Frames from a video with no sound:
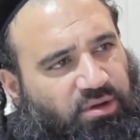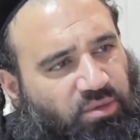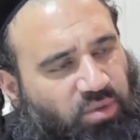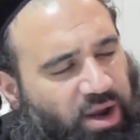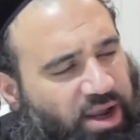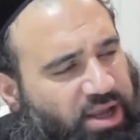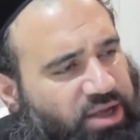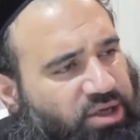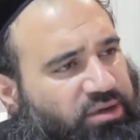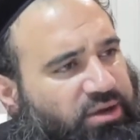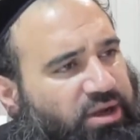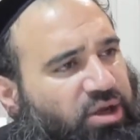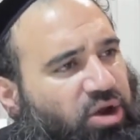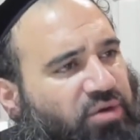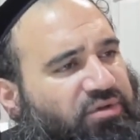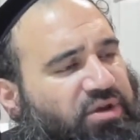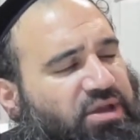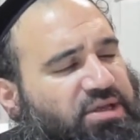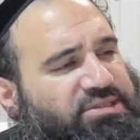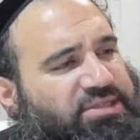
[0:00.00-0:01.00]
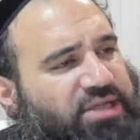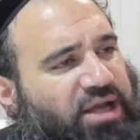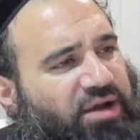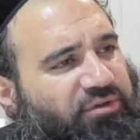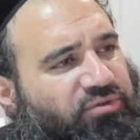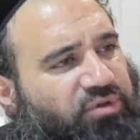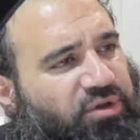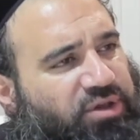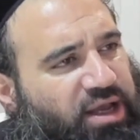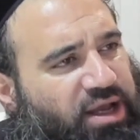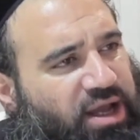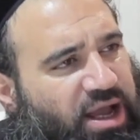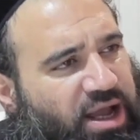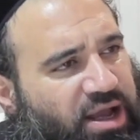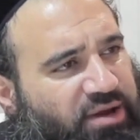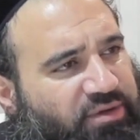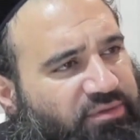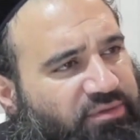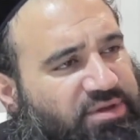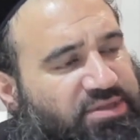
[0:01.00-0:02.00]
Why are you crying over yourself,
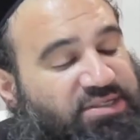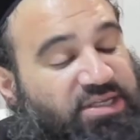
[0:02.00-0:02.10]
Rav?